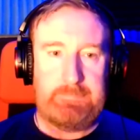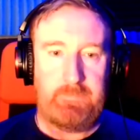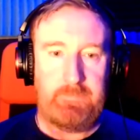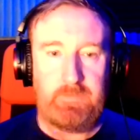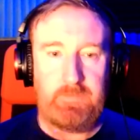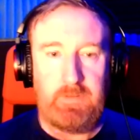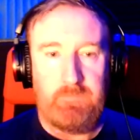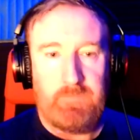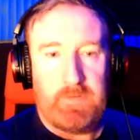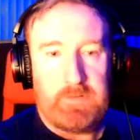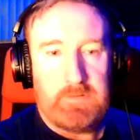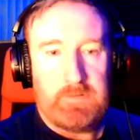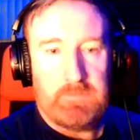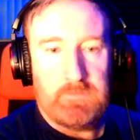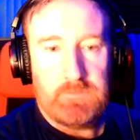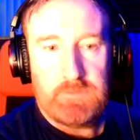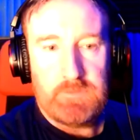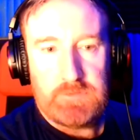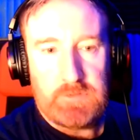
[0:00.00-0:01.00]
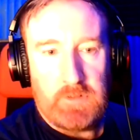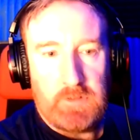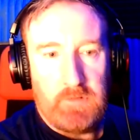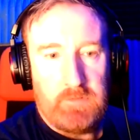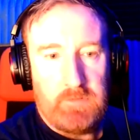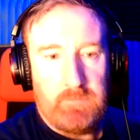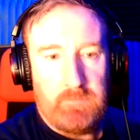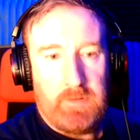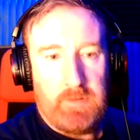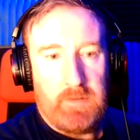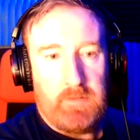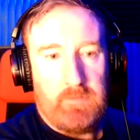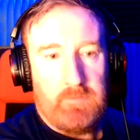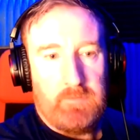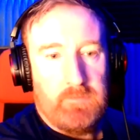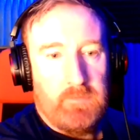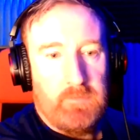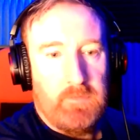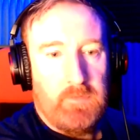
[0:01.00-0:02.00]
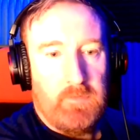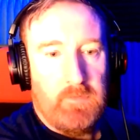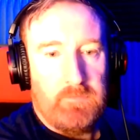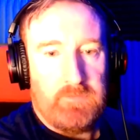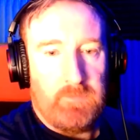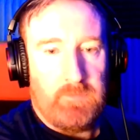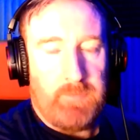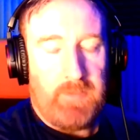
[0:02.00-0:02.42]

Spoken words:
See if I can show you here. So